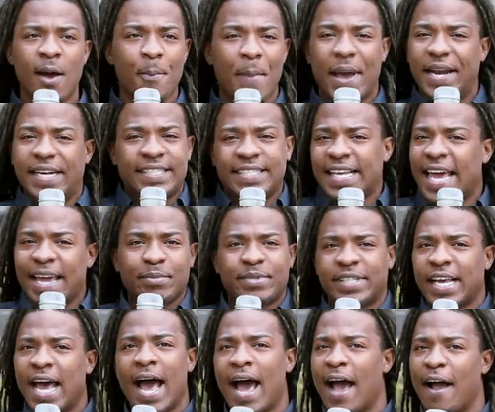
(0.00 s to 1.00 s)
At the same
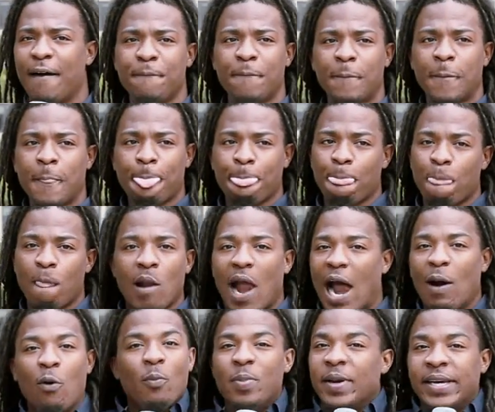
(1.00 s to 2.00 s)
time,
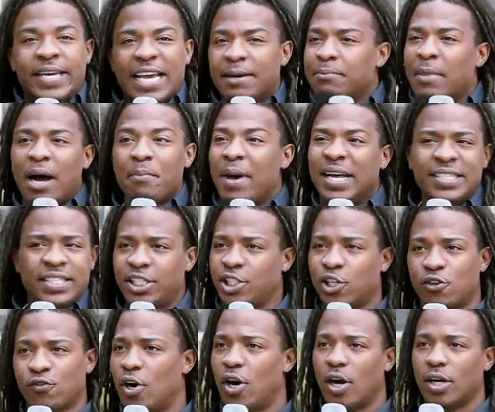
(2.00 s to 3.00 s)
I won't be getting my message
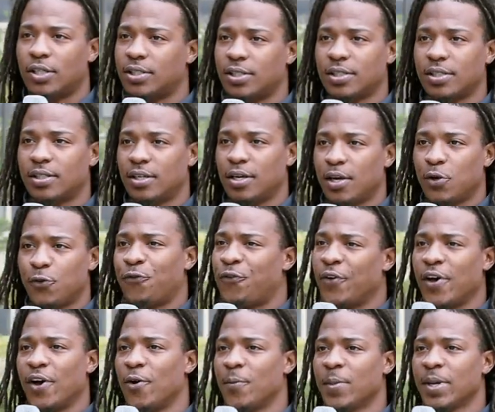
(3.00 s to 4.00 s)
across, you
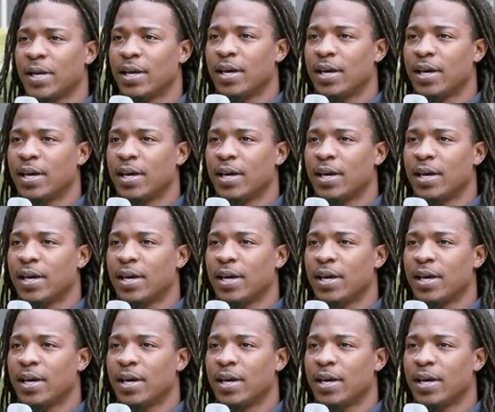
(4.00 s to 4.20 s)
feel me?